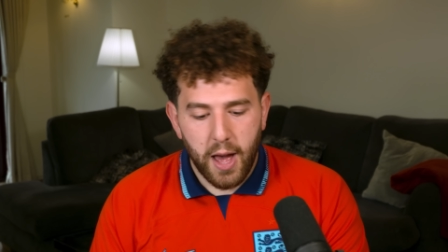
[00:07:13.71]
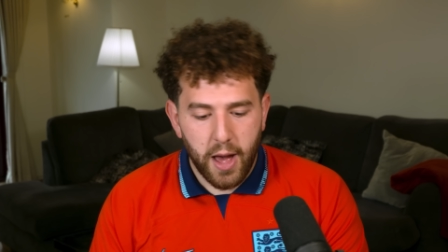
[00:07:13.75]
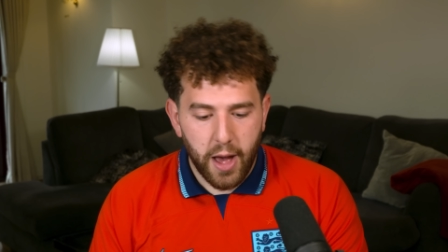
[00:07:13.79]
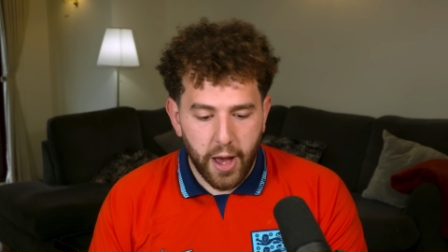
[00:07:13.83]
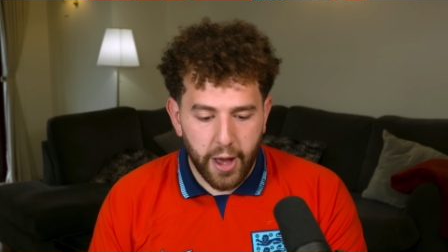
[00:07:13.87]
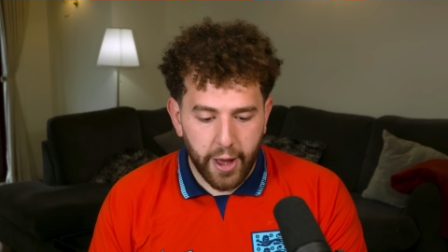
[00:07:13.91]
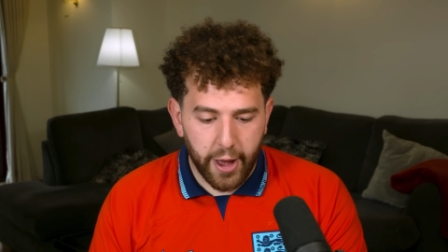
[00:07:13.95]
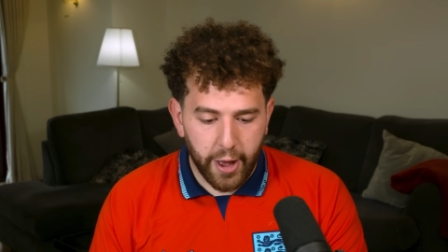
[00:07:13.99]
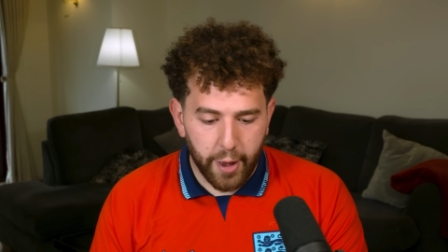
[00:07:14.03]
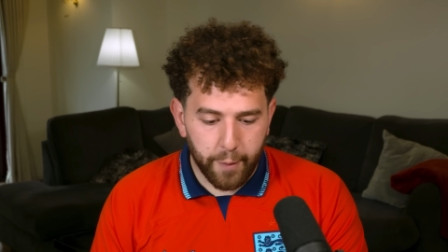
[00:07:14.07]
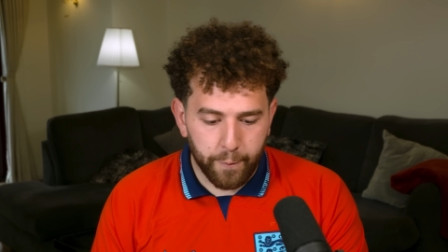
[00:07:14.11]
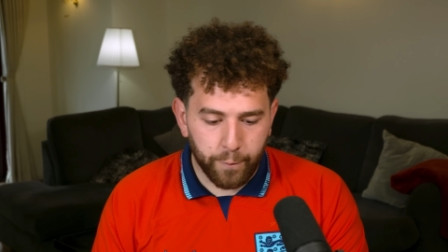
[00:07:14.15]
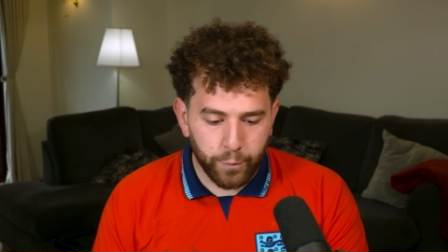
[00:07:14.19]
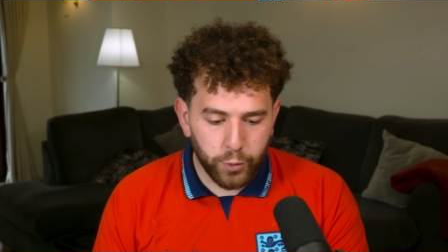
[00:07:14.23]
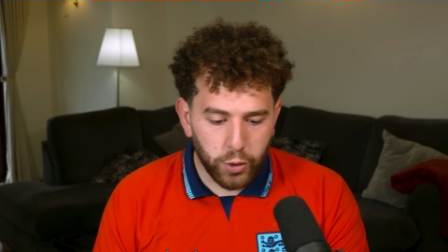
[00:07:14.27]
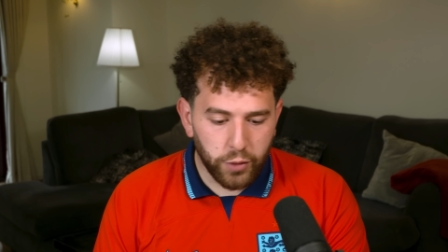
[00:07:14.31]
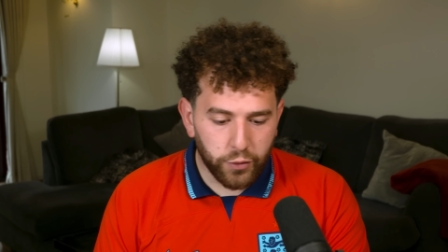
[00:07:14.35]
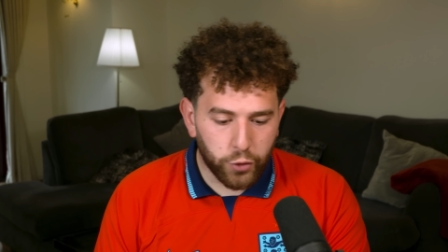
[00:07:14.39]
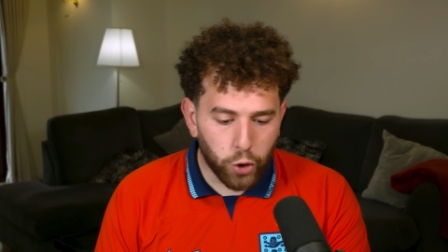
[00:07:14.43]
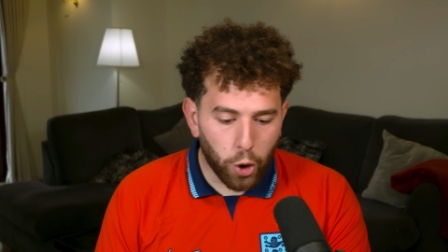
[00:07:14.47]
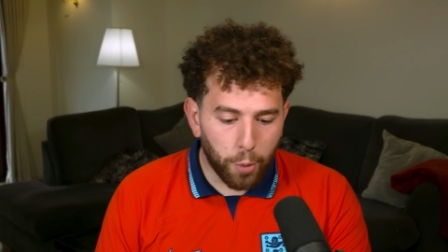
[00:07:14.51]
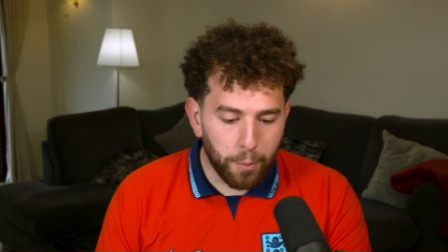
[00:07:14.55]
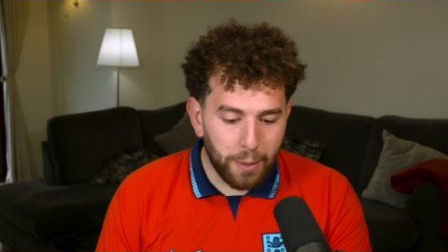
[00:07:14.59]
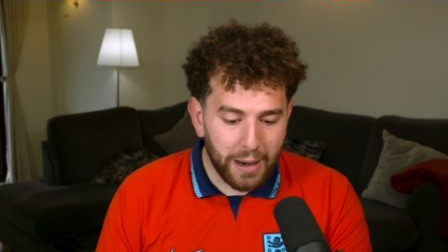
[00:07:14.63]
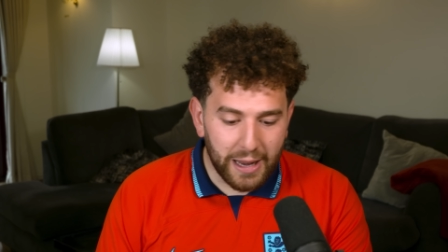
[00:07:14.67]
Um, you've
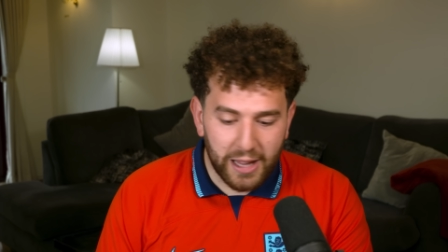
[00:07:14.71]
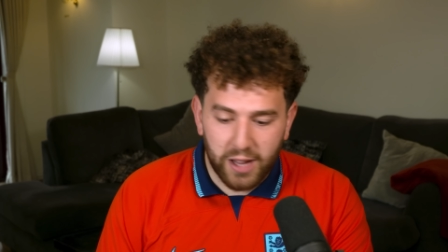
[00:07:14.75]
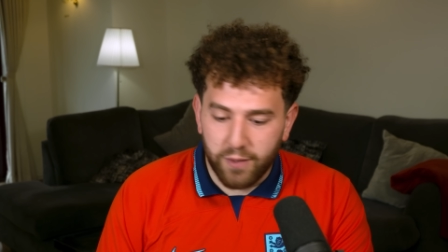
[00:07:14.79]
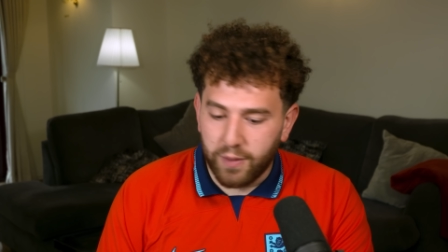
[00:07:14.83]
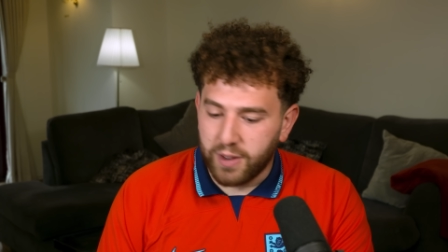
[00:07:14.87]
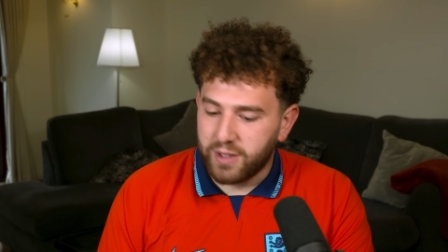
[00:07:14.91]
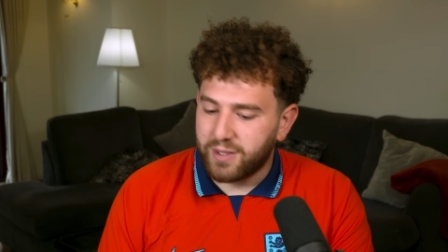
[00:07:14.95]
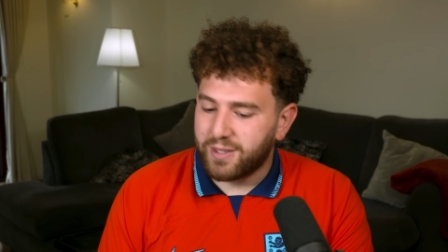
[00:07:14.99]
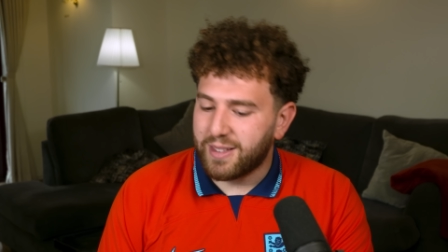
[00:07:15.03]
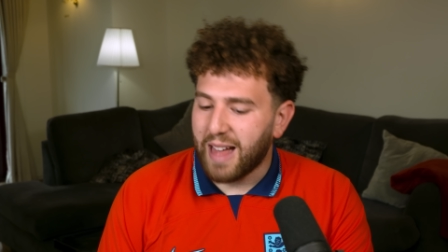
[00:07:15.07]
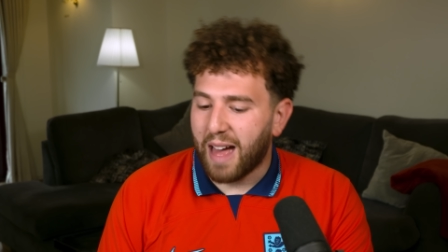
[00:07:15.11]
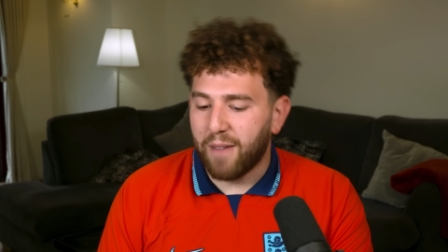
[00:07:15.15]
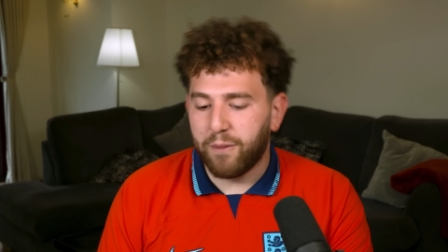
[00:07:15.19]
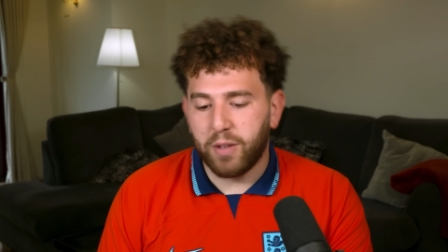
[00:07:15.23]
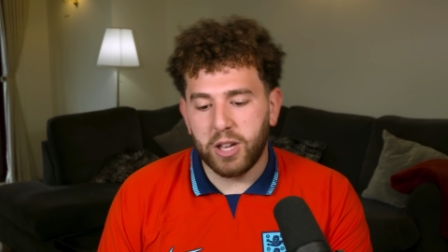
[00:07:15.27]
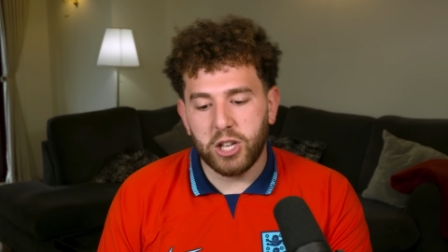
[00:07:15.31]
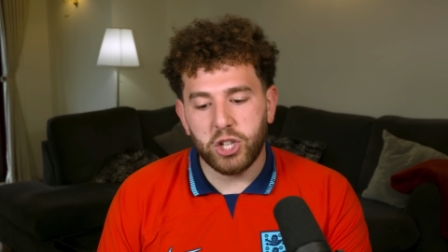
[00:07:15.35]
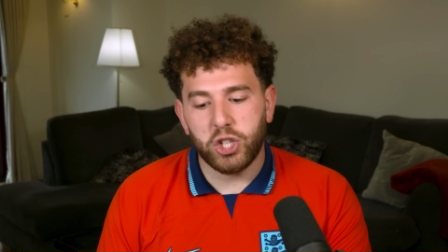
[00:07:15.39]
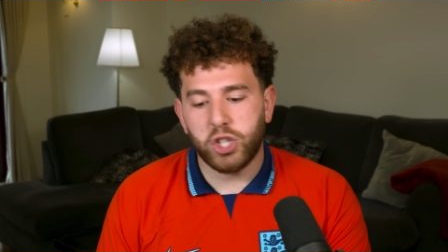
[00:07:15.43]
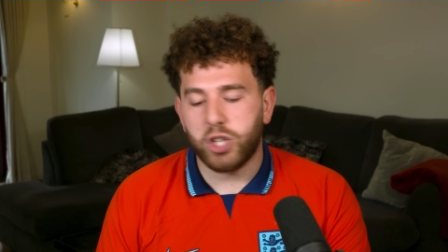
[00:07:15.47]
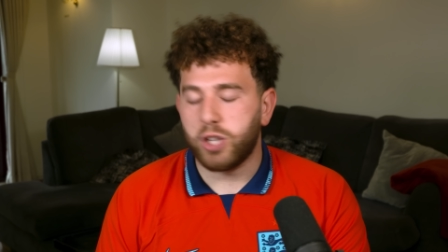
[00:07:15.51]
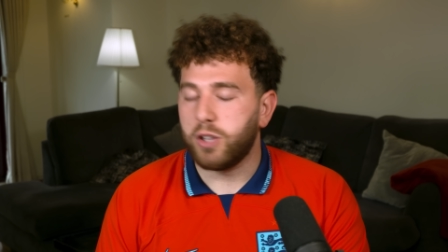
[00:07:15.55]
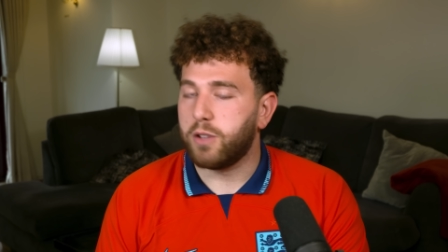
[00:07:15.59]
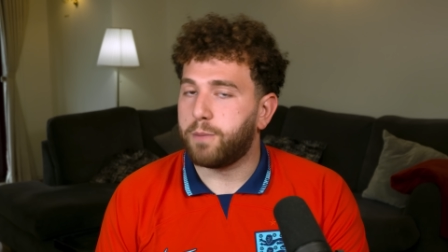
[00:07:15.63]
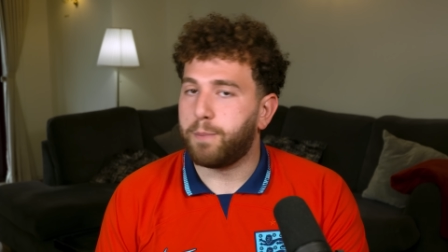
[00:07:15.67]
got
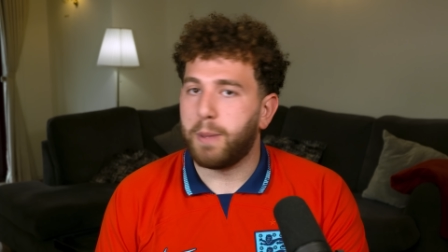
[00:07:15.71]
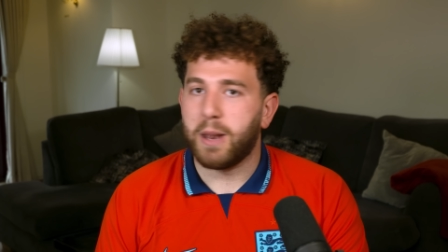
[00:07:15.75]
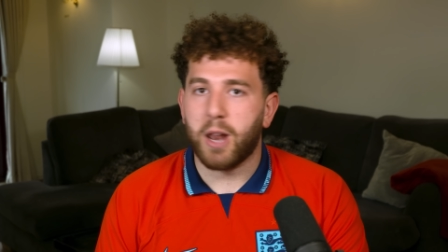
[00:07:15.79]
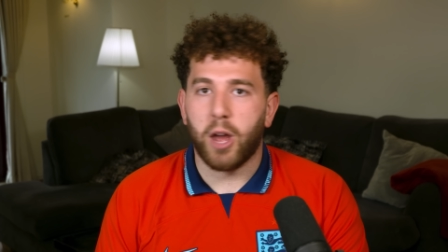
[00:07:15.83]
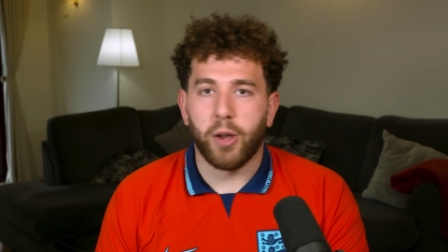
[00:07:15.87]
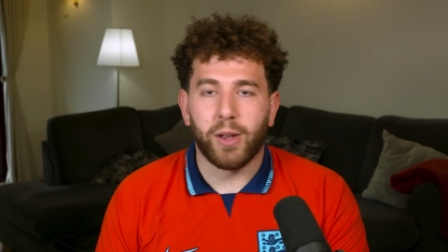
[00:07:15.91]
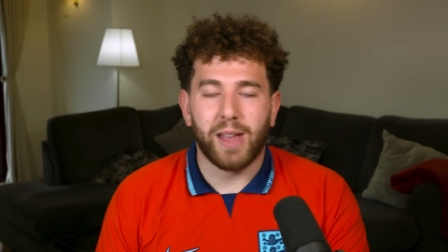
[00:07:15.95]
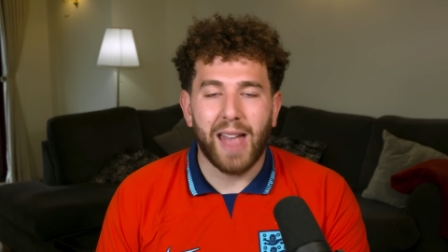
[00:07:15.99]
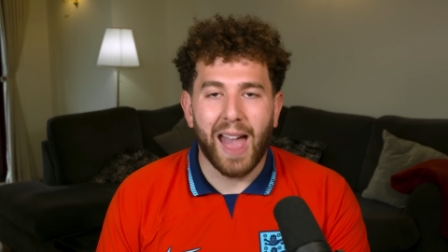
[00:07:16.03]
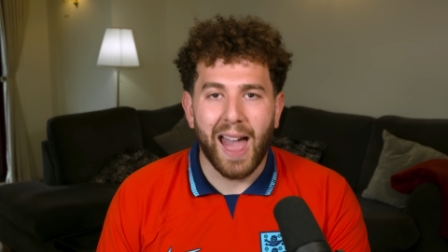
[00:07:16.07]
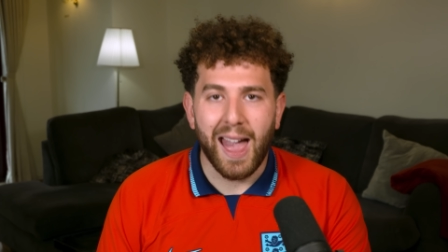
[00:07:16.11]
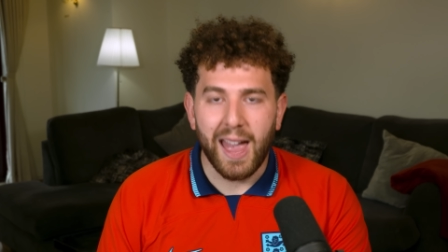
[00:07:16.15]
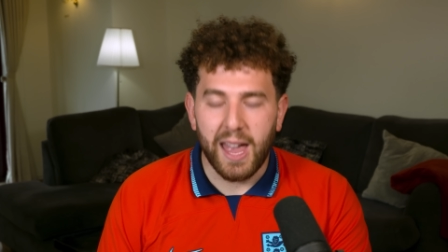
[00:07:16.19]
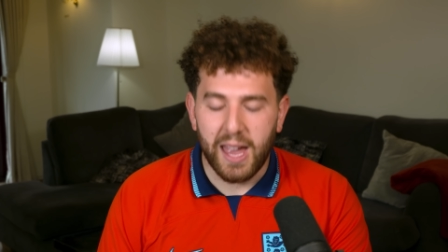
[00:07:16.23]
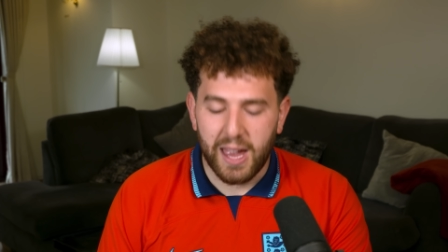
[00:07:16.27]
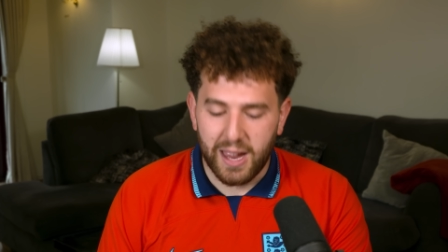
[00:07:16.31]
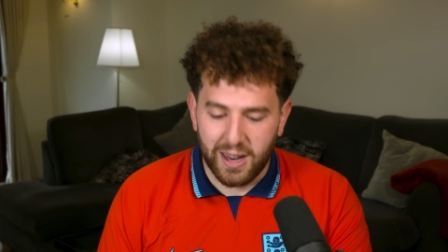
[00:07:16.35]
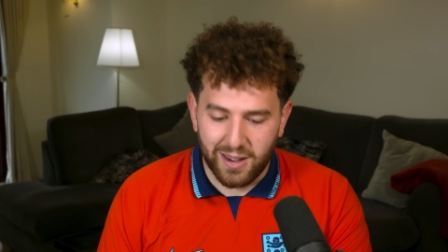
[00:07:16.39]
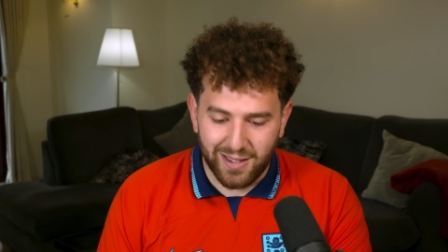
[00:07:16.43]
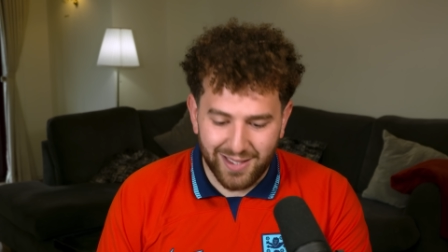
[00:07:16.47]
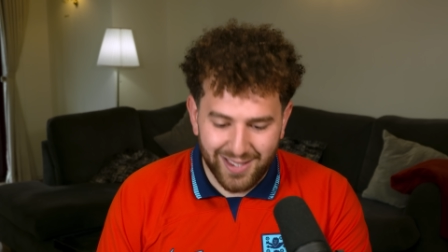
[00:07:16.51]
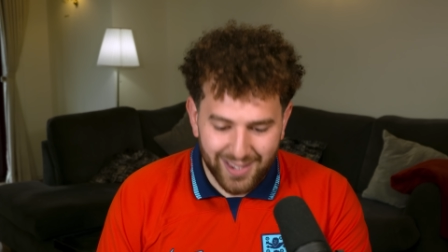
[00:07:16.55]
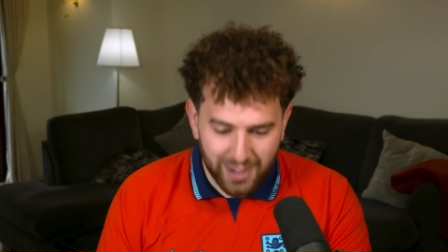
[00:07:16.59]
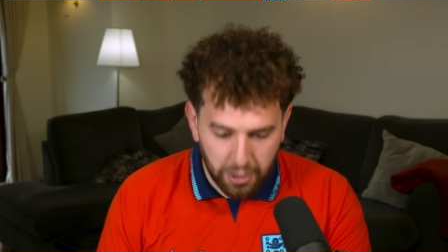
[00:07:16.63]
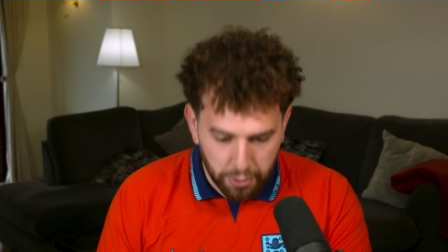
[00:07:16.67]
Milinkovic-Savic, who's been okay
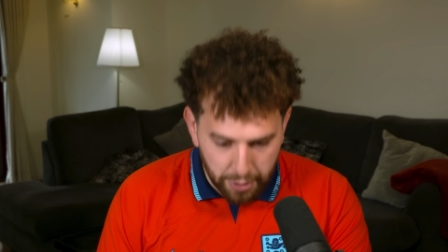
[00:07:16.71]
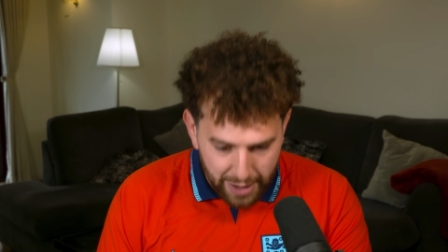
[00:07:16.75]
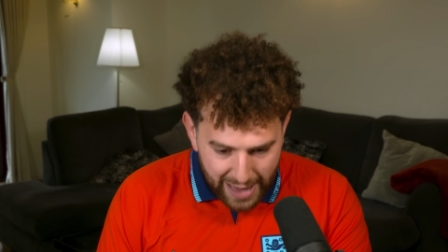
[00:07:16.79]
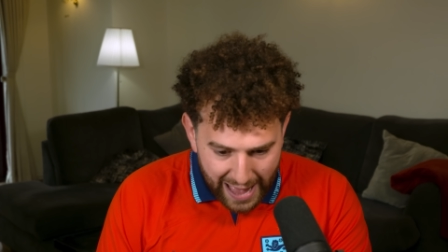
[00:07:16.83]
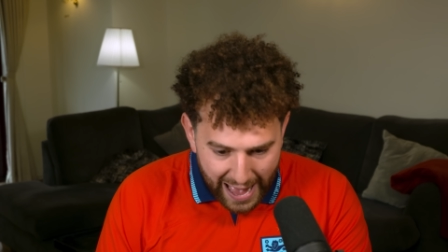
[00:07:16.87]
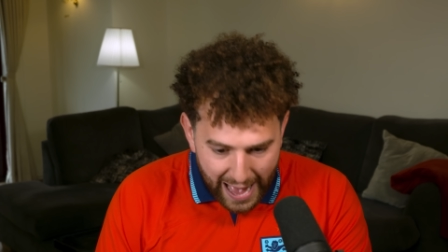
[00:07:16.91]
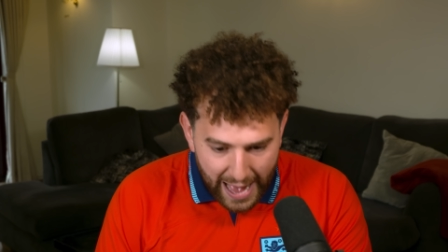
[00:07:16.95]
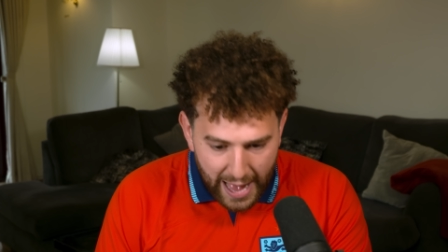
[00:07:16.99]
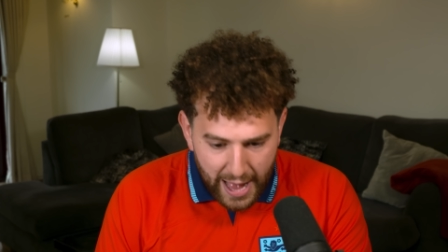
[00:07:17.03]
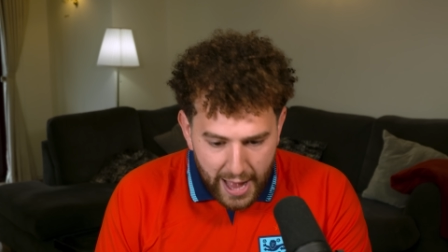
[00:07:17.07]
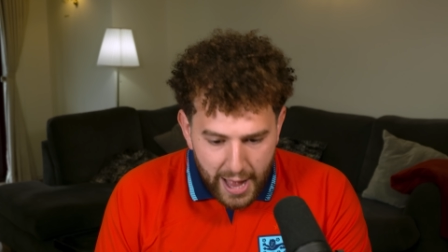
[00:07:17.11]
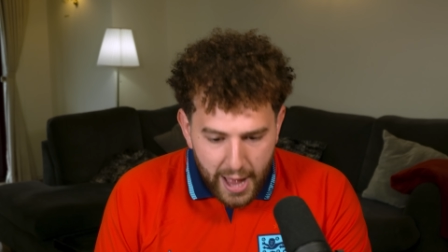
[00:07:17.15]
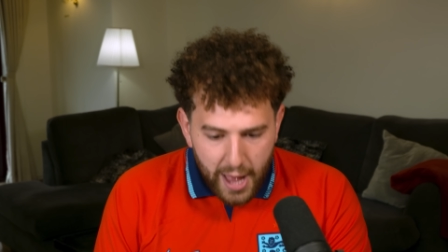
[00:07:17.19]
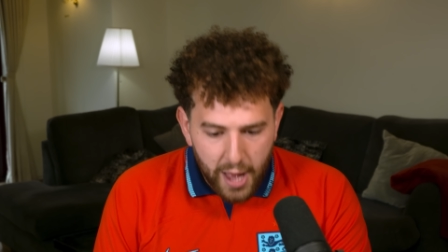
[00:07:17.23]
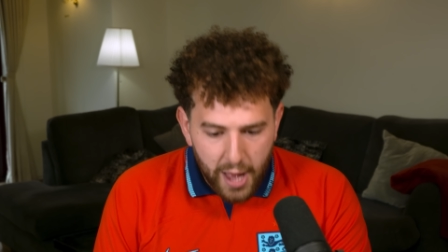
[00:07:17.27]
in Serie A.